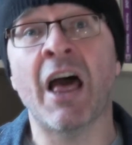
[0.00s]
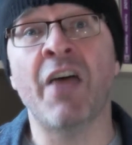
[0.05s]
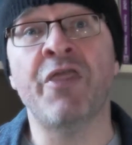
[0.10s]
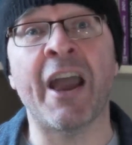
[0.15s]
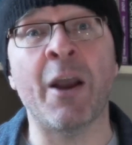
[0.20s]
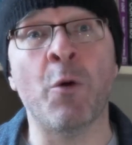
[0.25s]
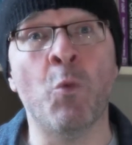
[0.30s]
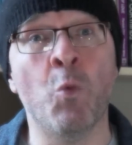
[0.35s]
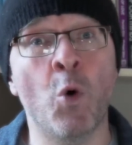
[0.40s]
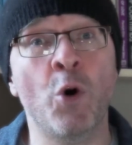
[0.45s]

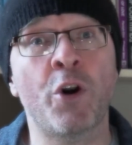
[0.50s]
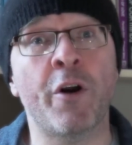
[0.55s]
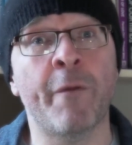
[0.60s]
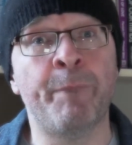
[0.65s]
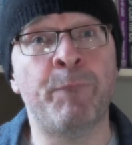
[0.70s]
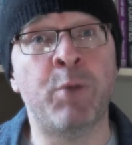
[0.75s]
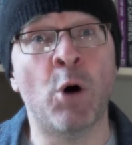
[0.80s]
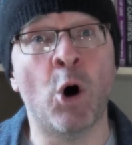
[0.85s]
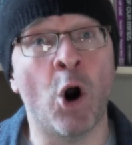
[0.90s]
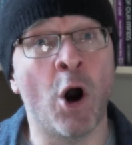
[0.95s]
they would
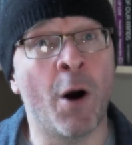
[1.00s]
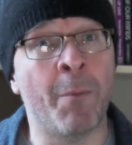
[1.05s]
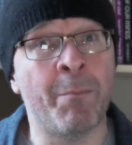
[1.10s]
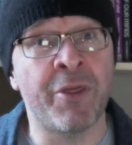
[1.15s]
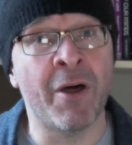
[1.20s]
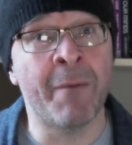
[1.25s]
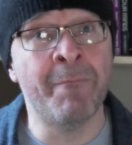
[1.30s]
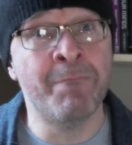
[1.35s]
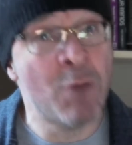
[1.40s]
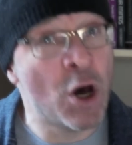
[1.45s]
have put up
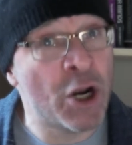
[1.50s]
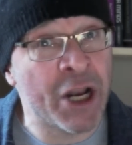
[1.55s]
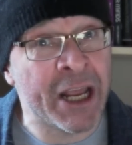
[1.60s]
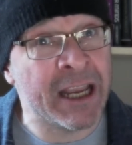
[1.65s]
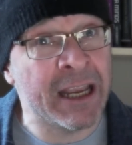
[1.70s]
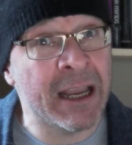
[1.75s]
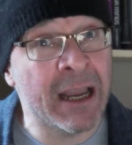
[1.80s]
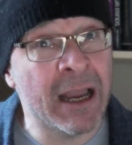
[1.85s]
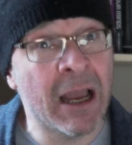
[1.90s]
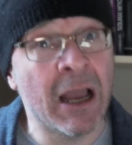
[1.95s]
the
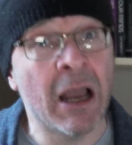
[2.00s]
money.